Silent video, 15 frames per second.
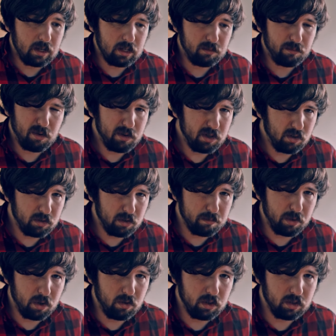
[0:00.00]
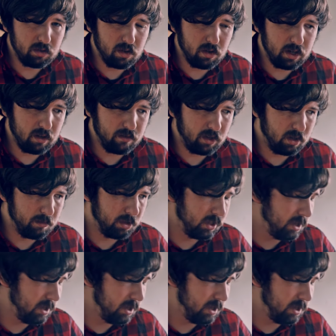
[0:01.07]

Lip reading: it's probably not your bow that's gone out of alignment.